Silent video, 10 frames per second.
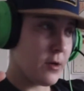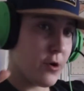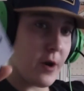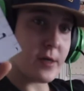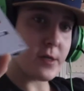
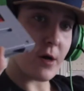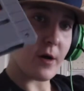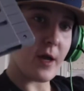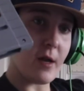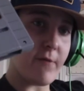great,
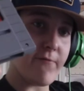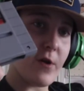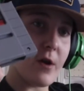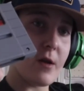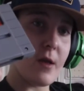arcadey
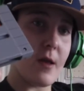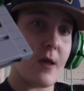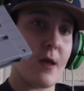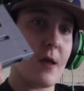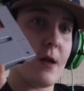fun,
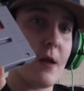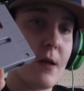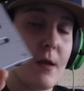and